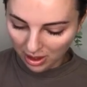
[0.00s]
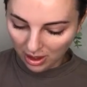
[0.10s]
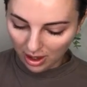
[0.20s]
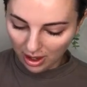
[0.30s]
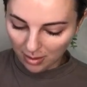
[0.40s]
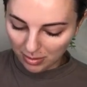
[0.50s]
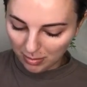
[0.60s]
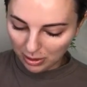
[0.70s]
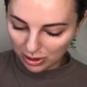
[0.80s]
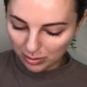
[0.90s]
Um, let me
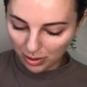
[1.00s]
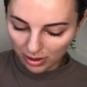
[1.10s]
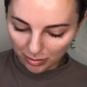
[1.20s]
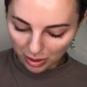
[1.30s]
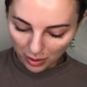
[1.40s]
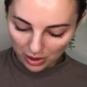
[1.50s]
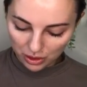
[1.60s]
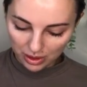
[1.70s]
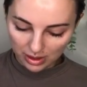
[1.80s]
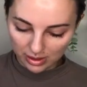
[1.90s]
just pull up the
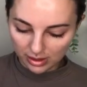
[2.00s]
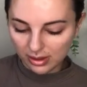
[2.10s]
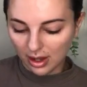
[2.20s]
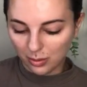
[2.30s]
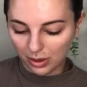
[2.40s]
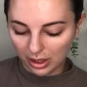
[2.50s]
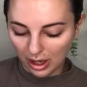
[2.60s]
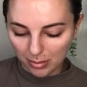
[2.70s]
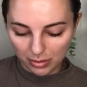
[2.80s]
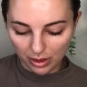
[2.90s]
questions and we're gonna,
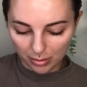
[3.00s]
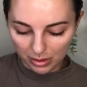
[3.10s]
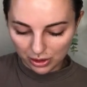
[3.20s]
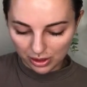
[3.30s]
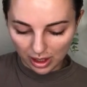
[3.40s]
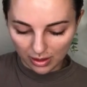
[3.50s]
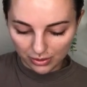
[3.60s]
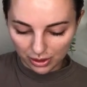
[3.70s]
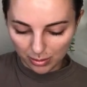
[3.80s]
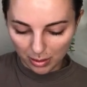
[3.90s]
I'm, I'm gonna just kind of
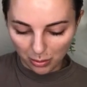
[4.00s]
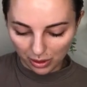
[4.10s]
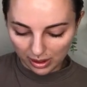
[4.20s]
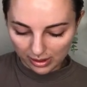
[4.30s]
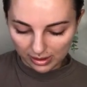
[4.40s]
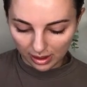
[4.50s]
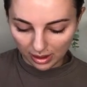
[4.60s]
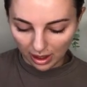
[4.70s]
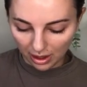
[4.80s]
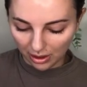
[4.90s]
do my morning
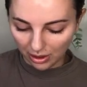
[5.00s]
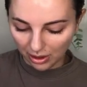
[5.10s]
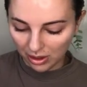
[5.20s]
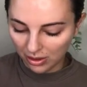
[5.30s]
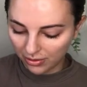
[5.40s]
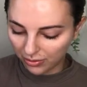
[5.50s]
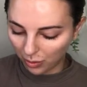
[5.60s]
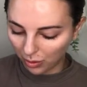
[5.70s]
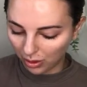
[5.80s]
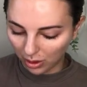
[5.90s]
skincare
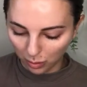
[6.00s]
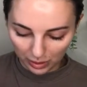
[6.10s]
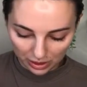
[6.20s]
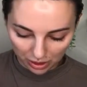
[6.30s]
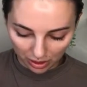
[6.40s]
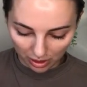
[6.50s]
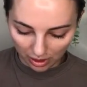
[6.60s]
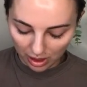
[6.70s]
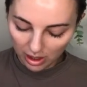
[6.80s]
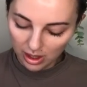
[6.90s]
for winter
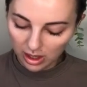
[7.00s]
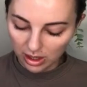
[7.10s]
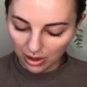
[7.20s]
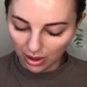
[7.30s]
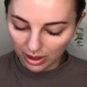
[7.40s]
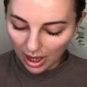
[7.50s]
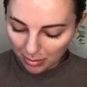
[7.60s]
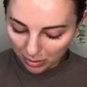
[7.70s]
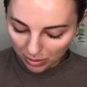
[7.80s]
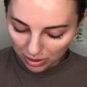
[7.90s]
here on
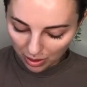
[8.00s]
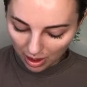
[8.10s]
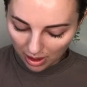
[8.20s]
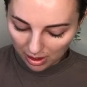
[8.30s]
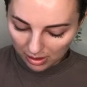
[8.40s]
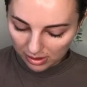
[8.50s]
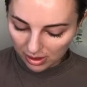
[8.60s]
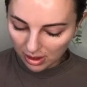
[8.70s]
camera with you guys.